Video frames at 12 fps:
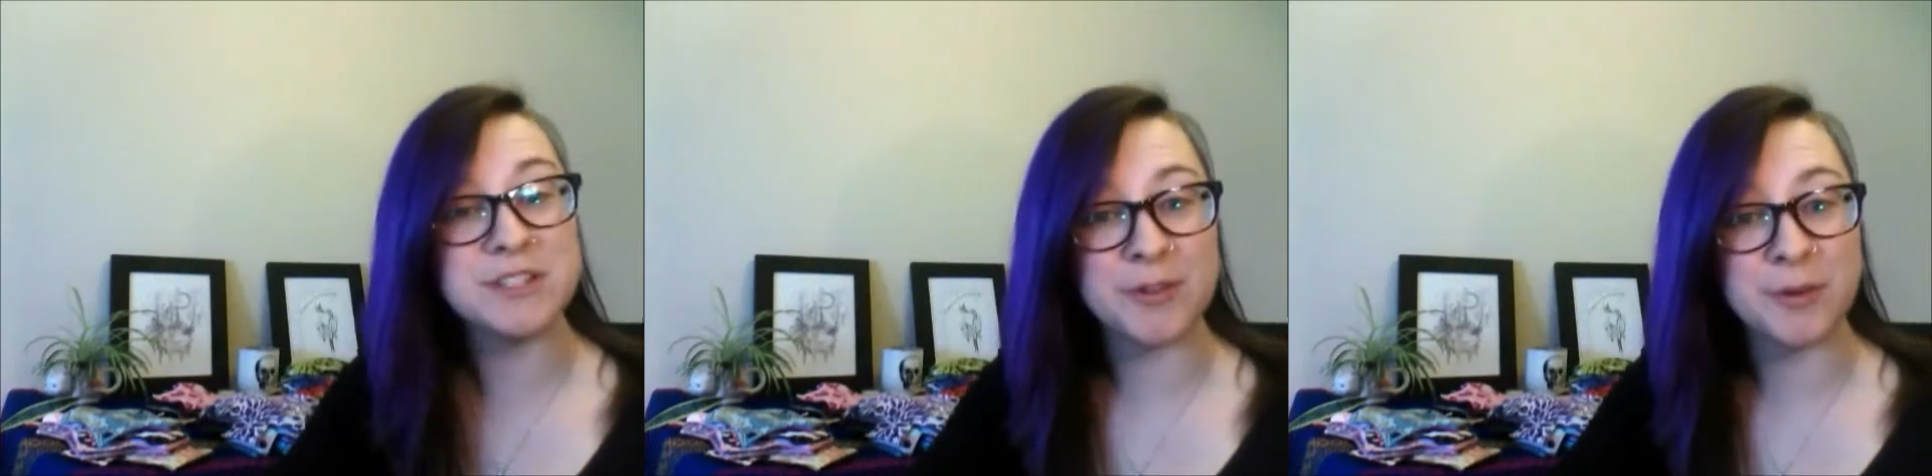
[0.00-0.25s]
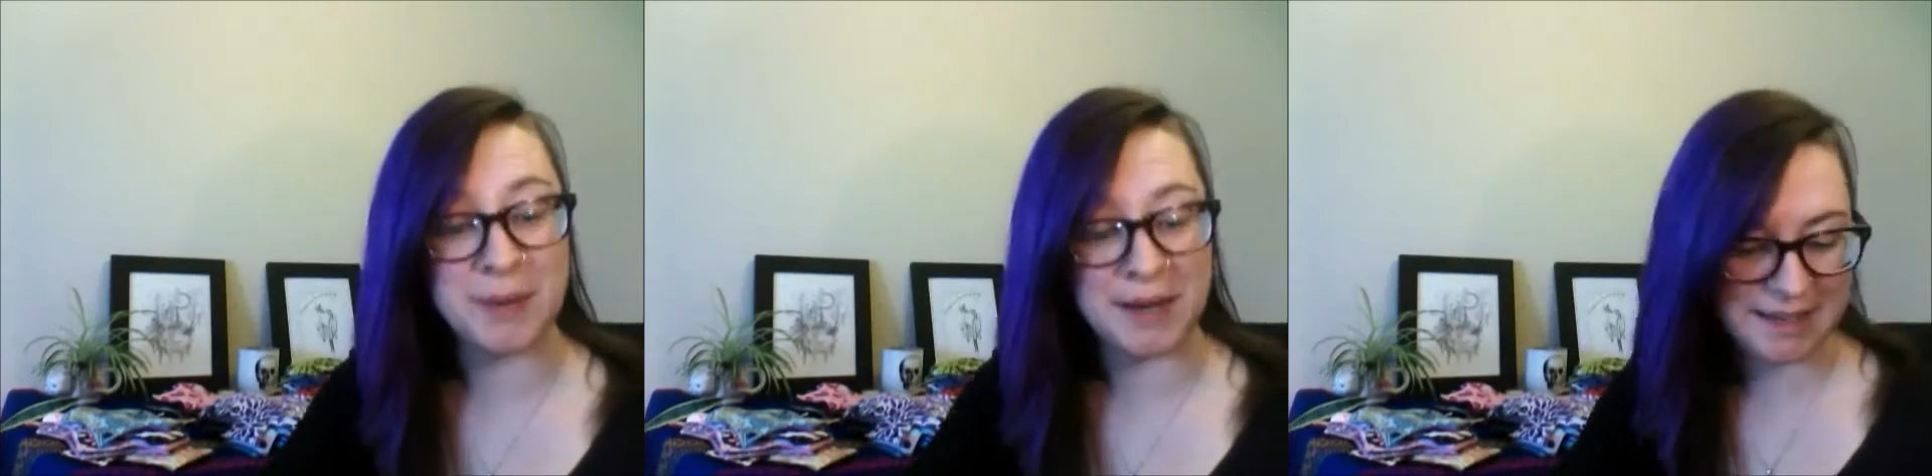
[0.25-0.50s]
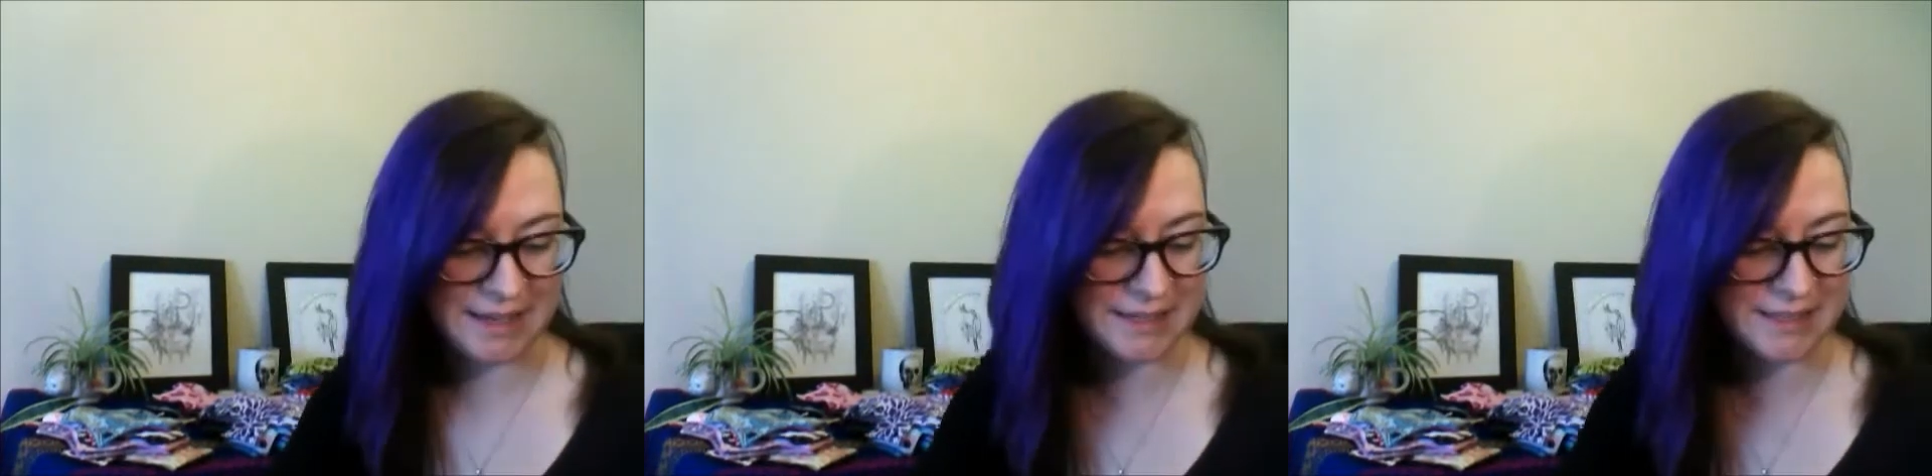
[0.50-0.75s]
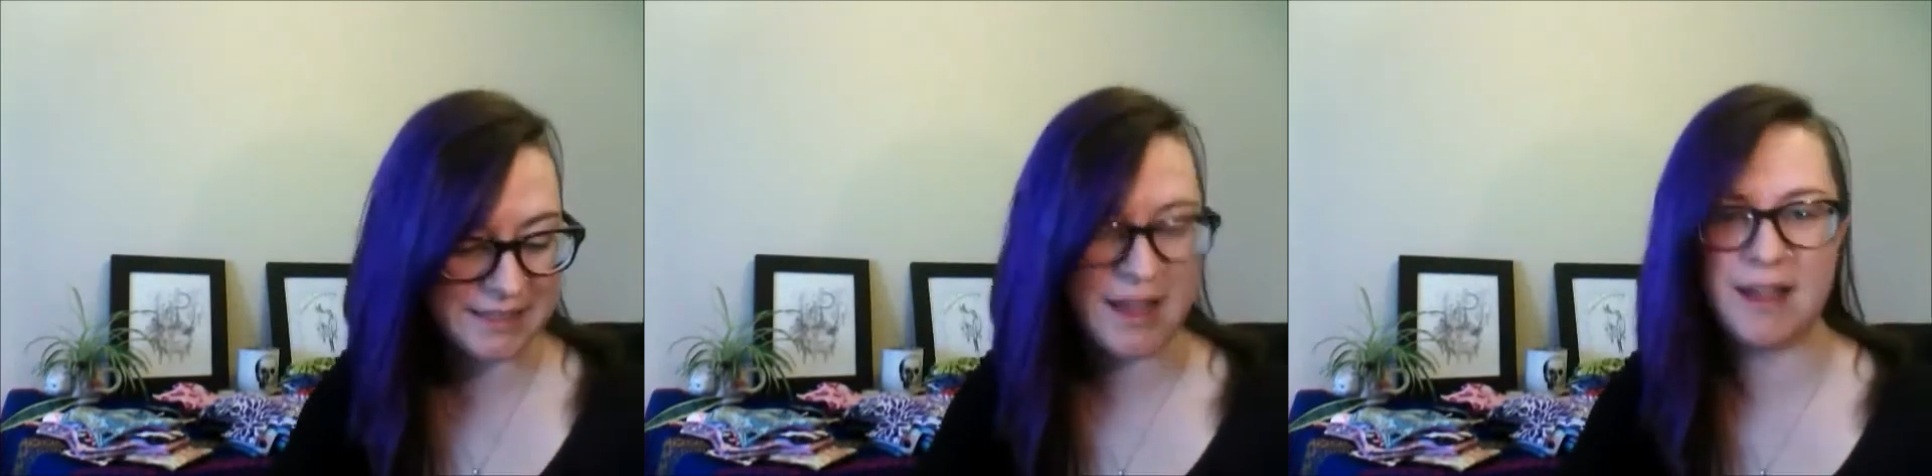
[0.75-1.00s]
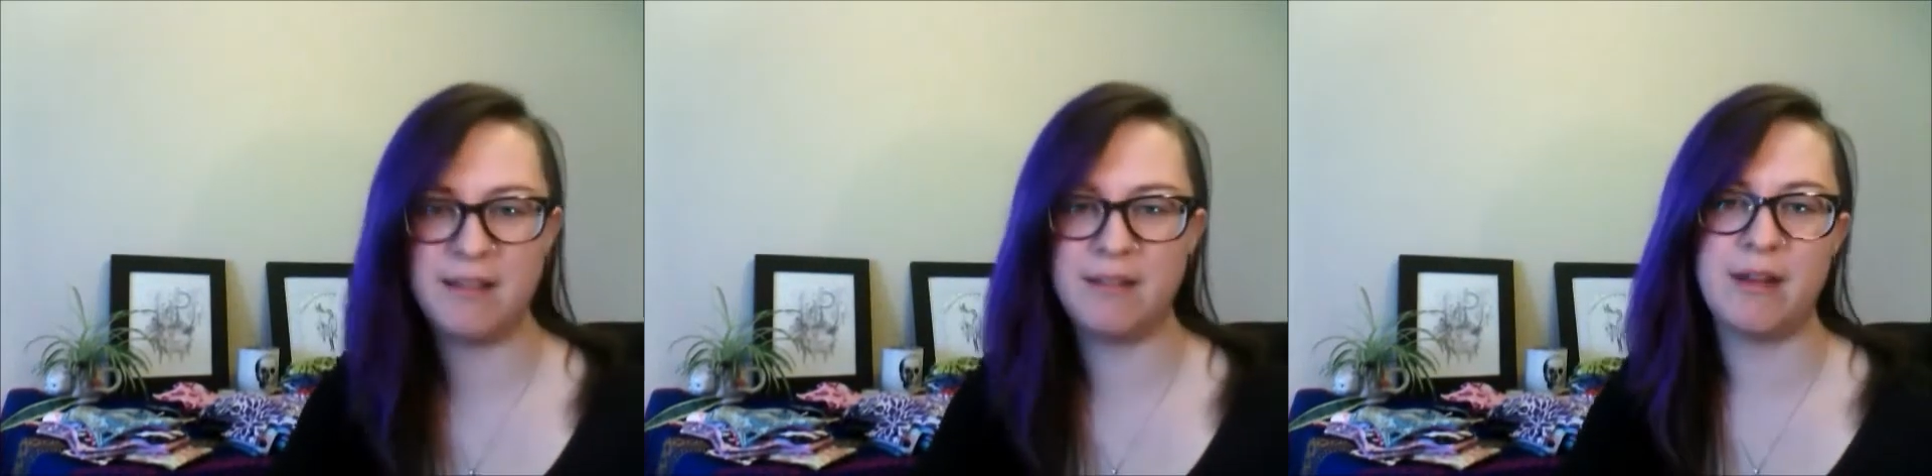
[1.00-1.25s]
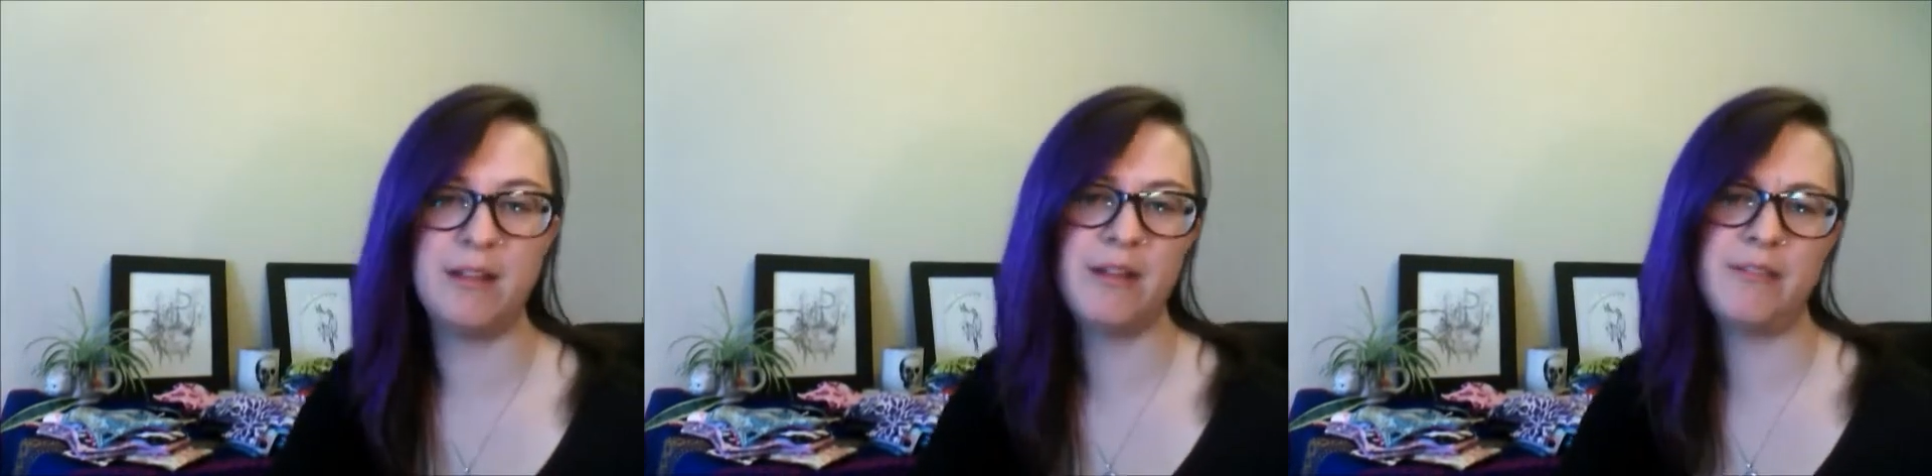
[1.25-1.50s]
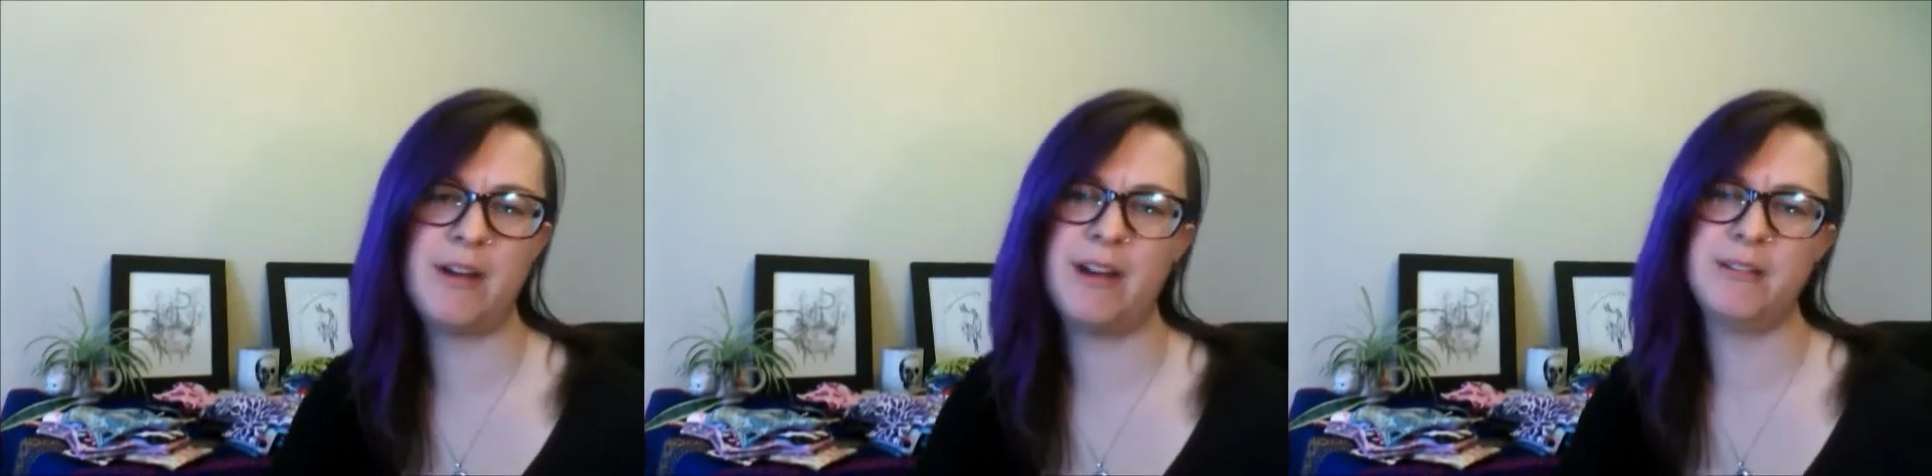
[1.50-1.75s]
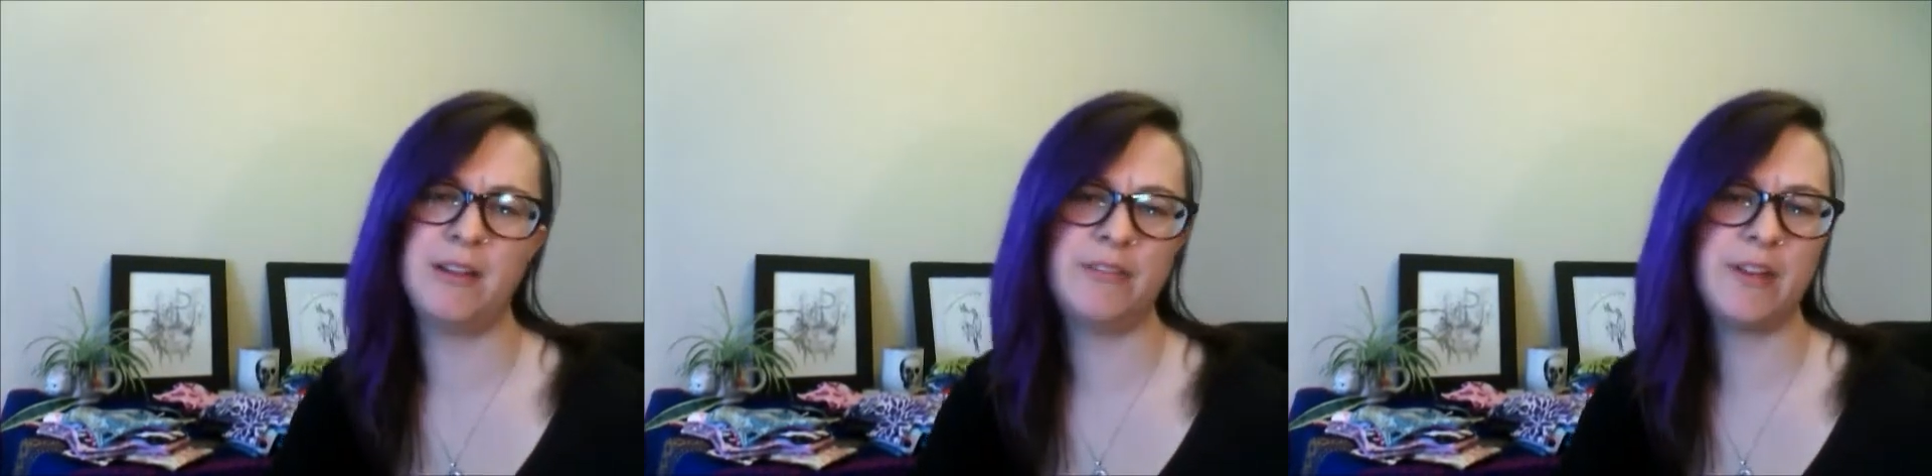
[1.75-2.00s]
are for my niece. I
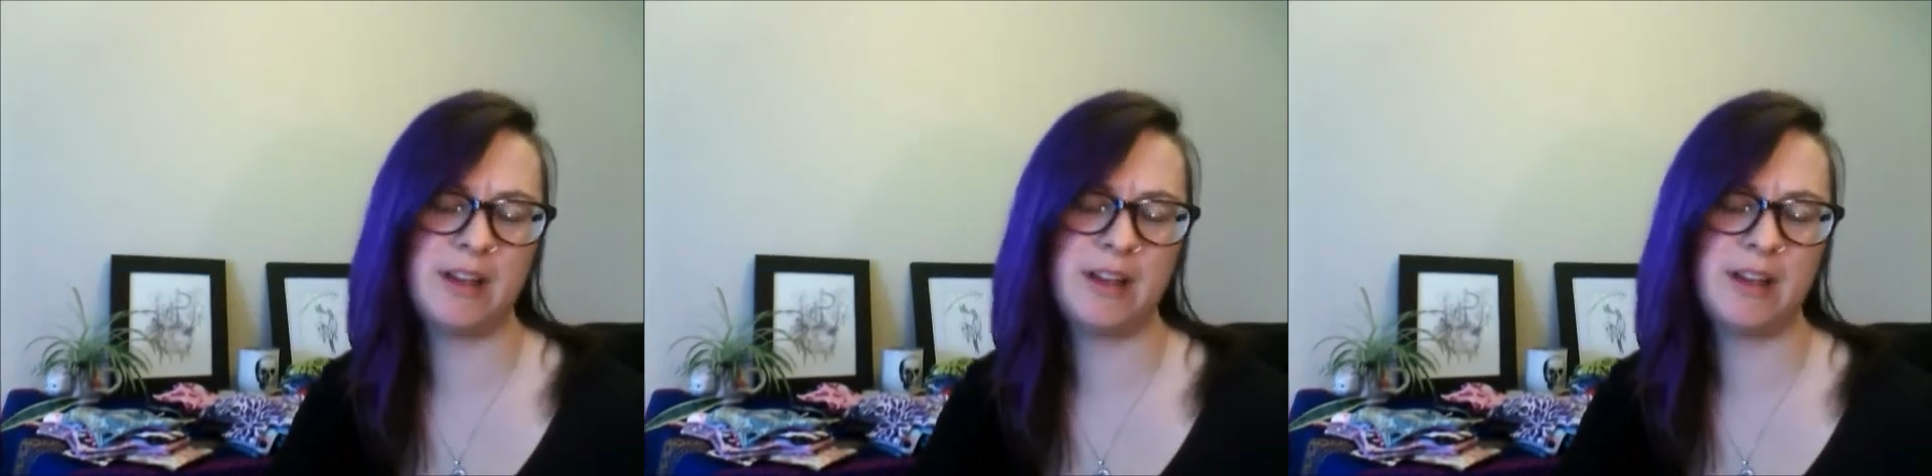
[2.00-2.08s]
love